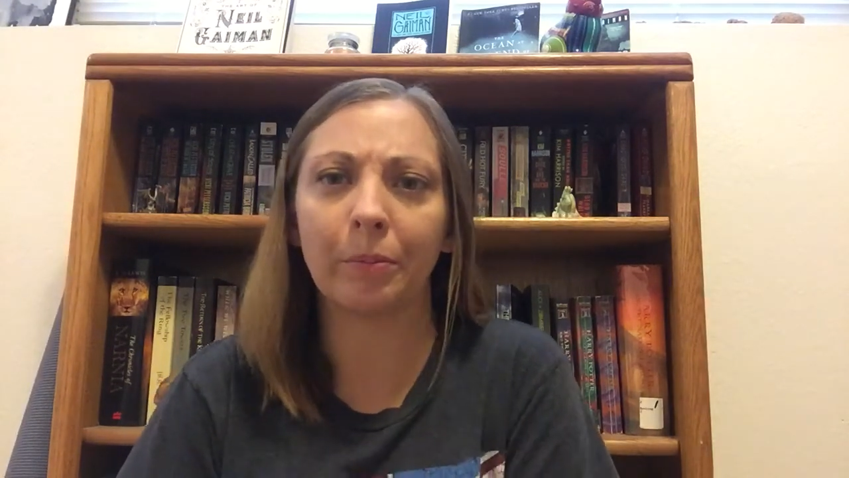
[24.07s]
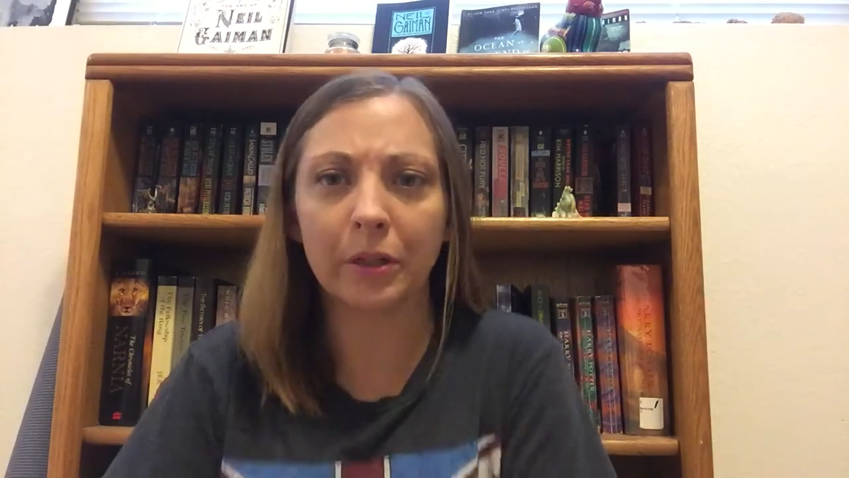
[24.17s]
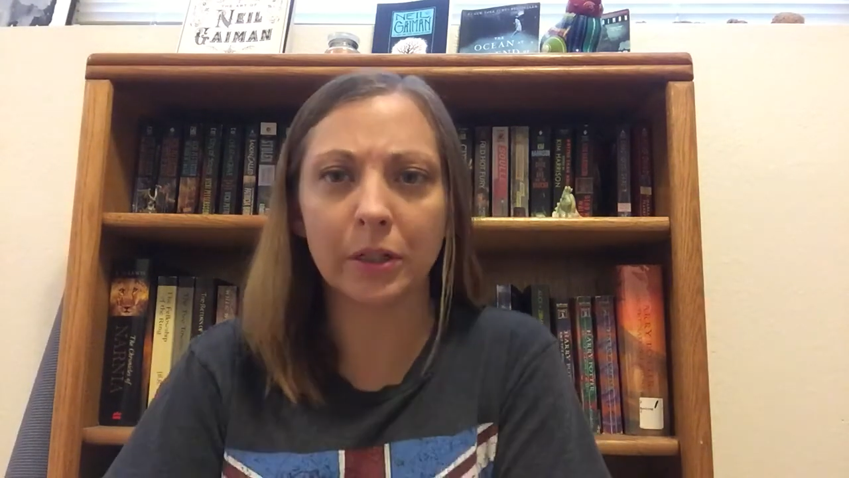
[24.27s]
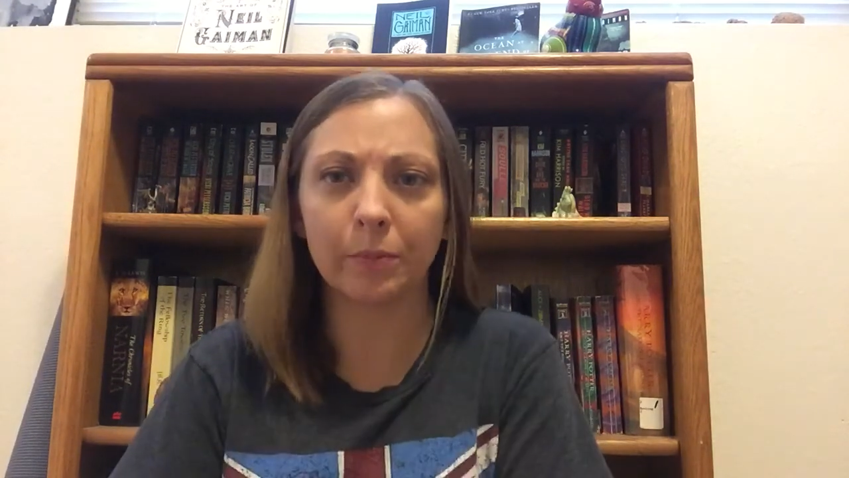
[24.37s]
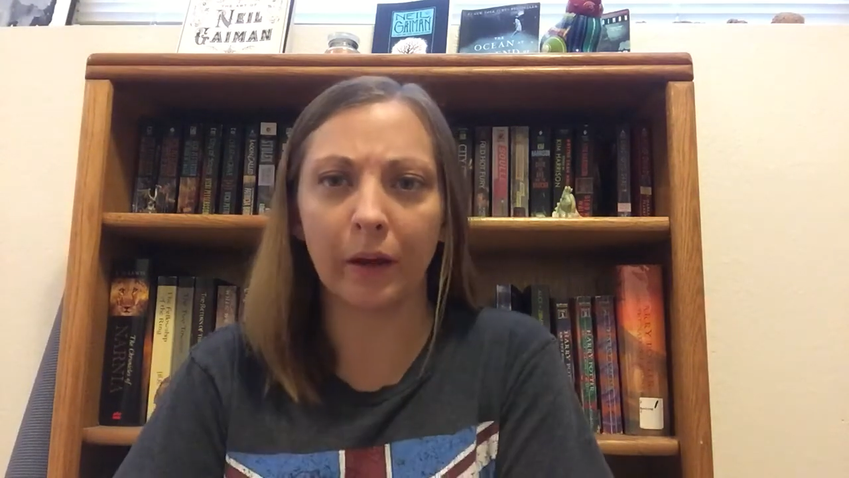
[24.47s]

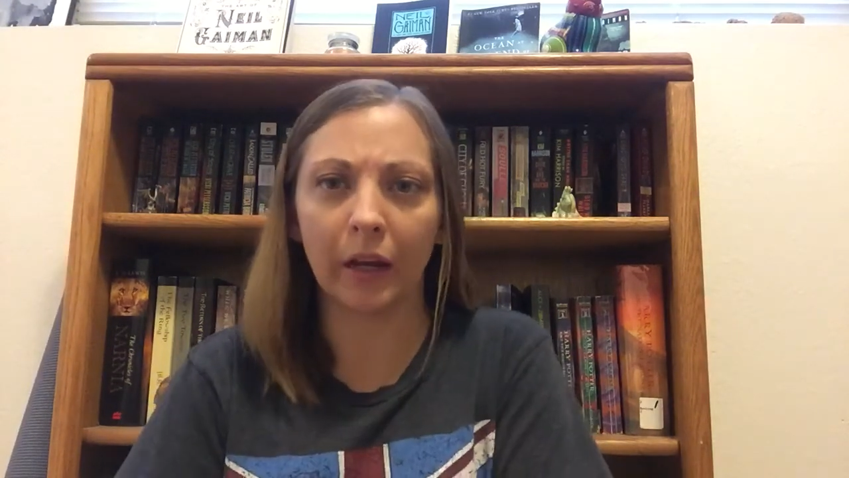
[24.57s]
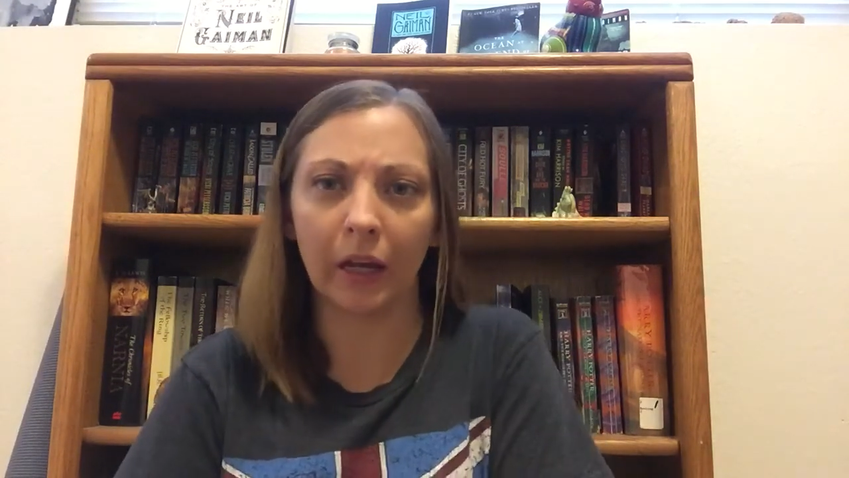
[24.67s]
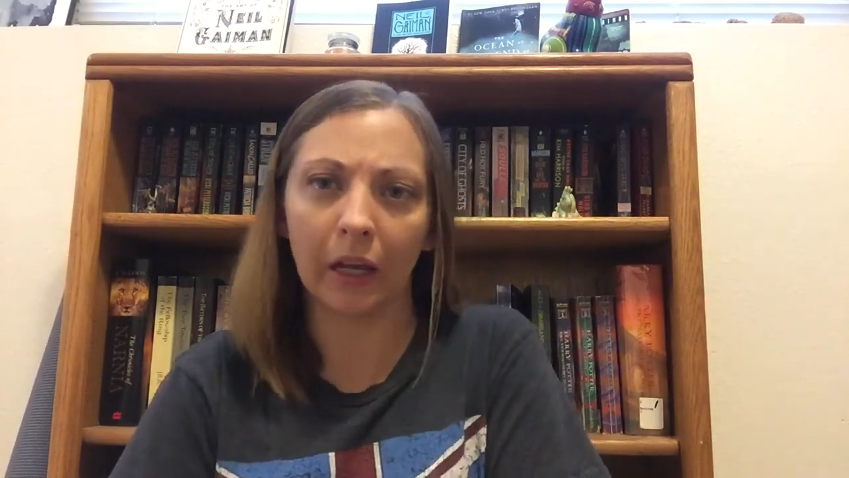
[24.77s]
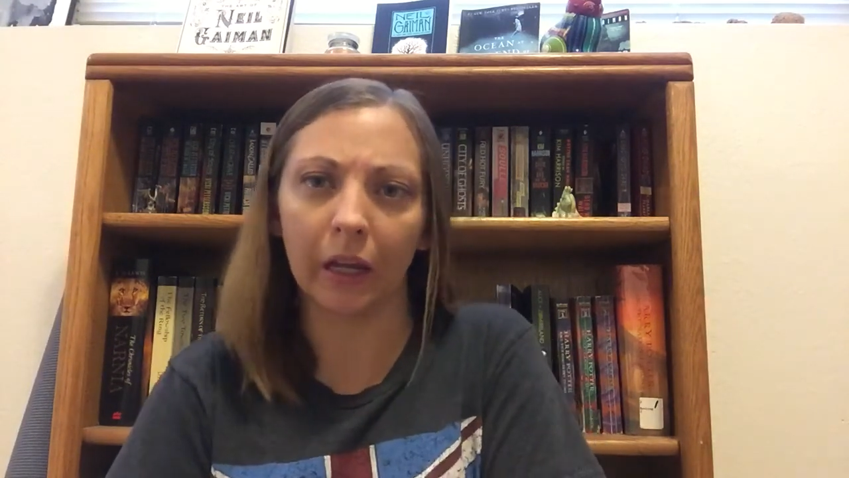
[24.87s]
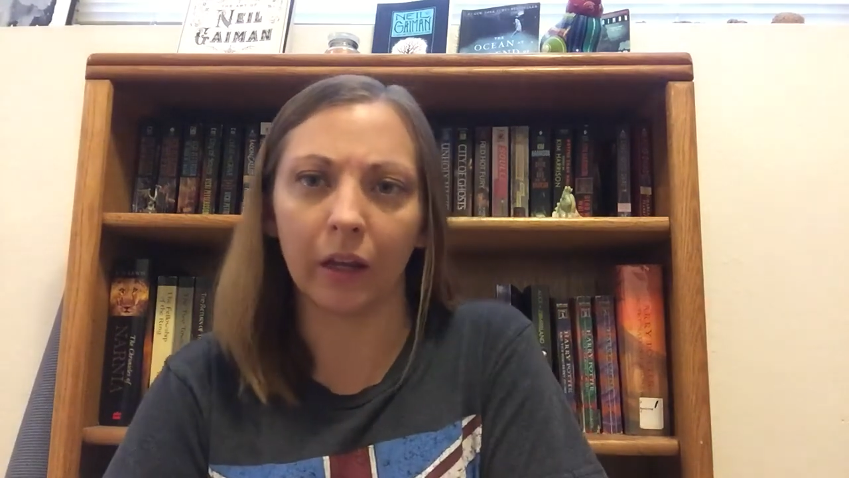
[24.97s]

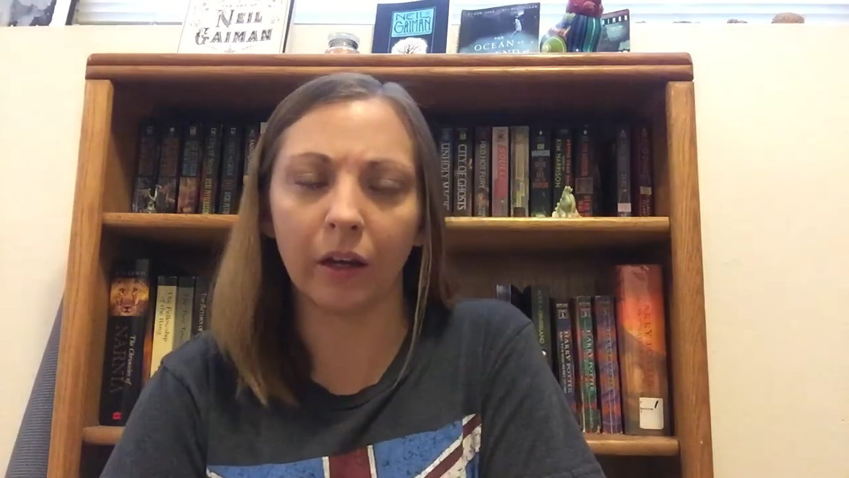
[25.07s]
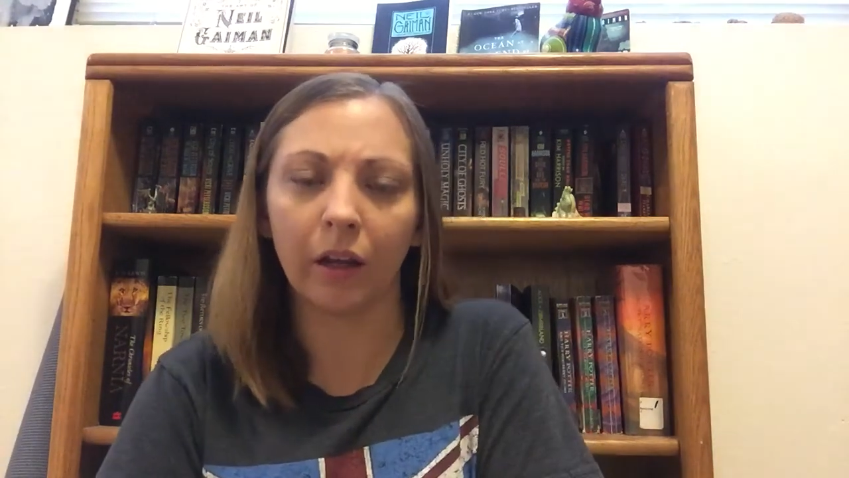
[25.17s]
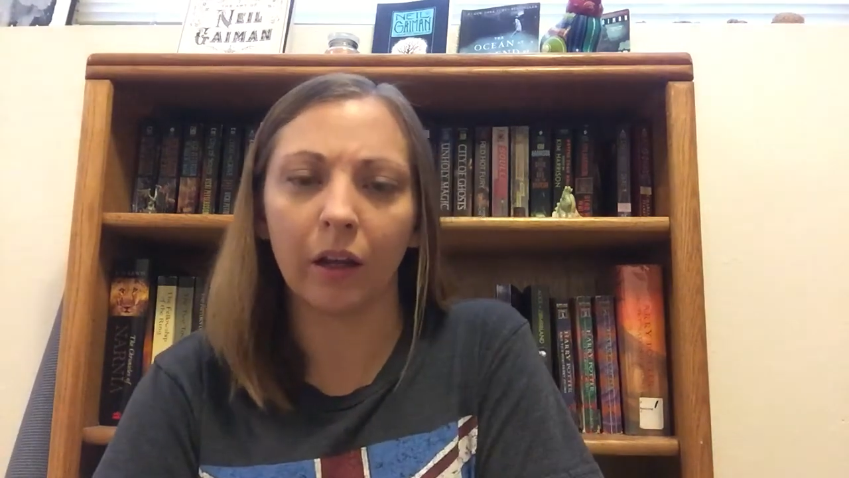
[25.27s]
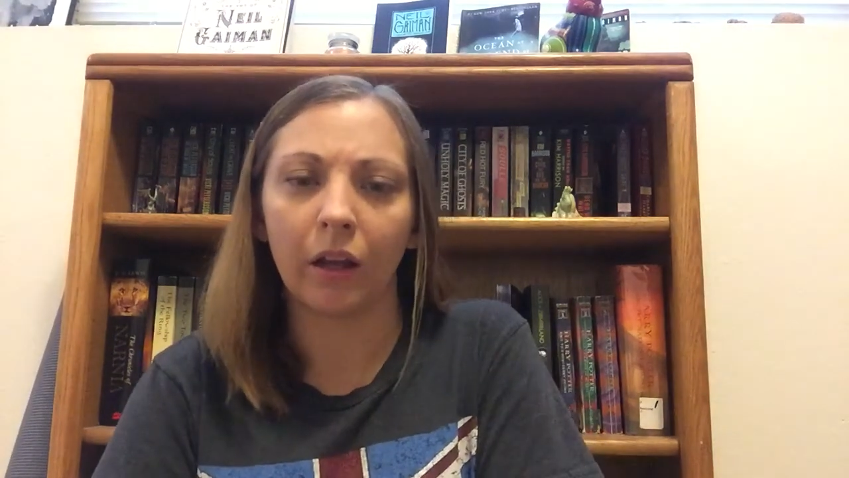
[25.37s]
participating in.